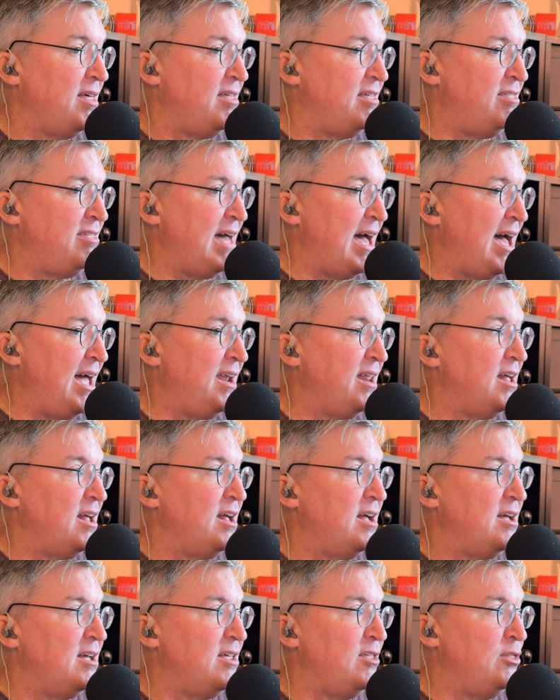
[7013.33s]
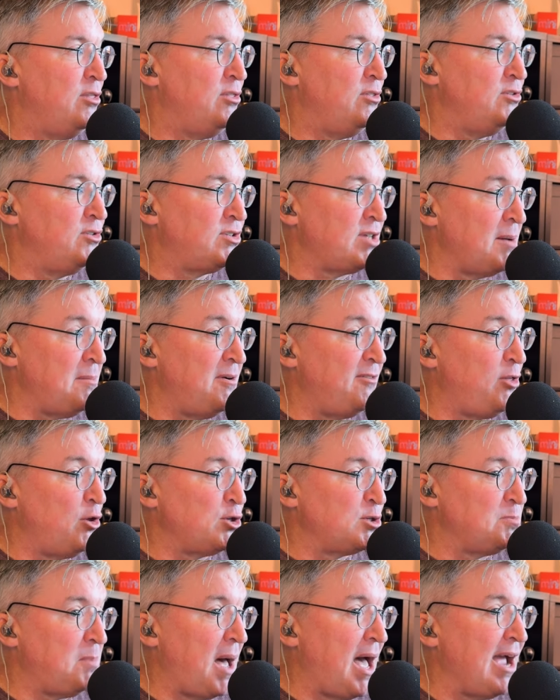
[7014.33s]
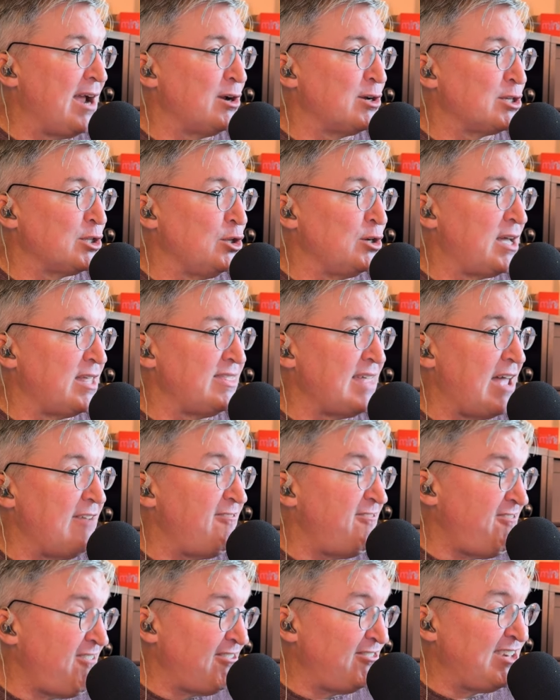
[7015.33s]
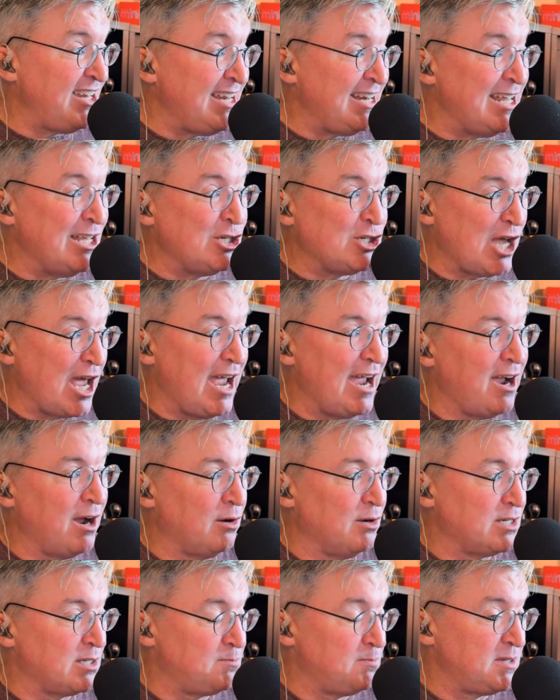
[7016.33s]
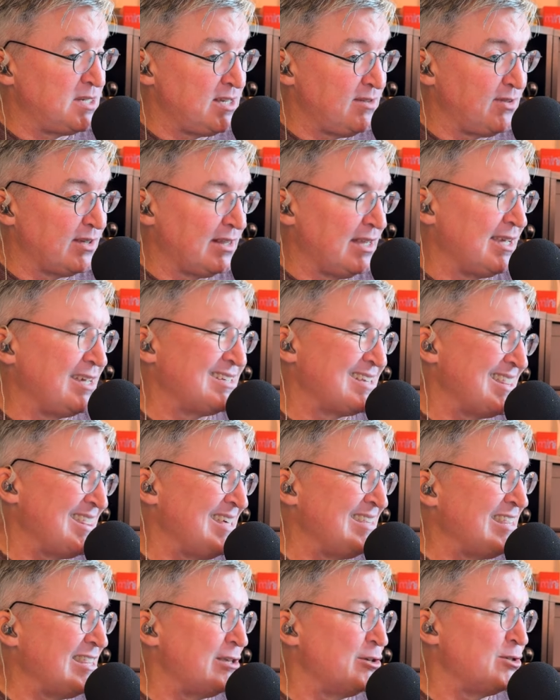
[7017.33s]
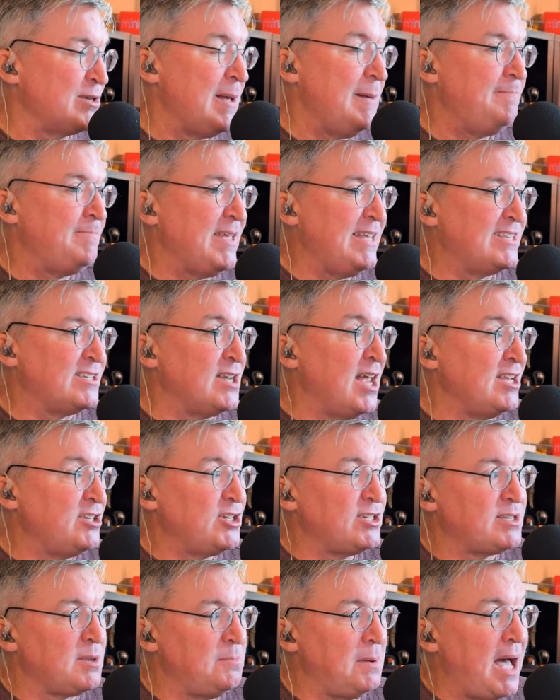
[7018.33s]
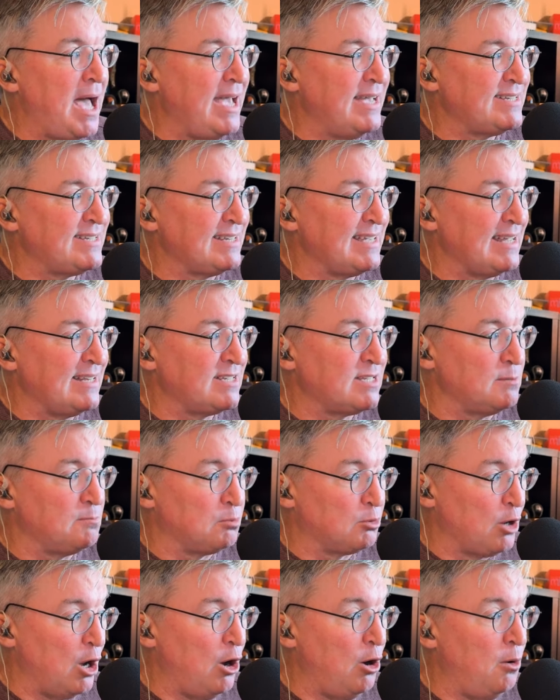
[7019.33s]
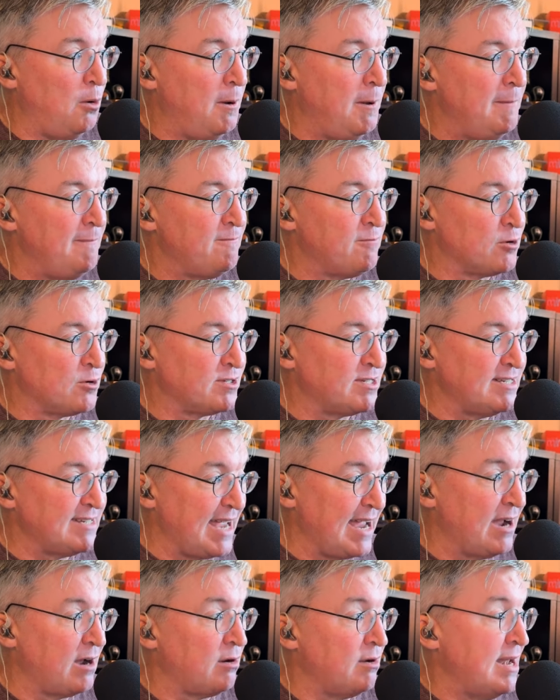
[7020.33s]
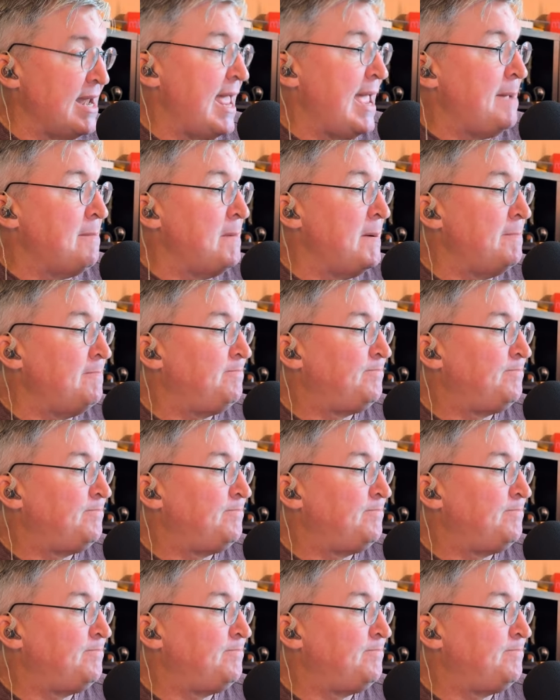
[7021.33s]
that some of those buyers look at that 15 inch air mm-hmm. specifically because mm. I think that there's it's not just a bias against the pro versus air name.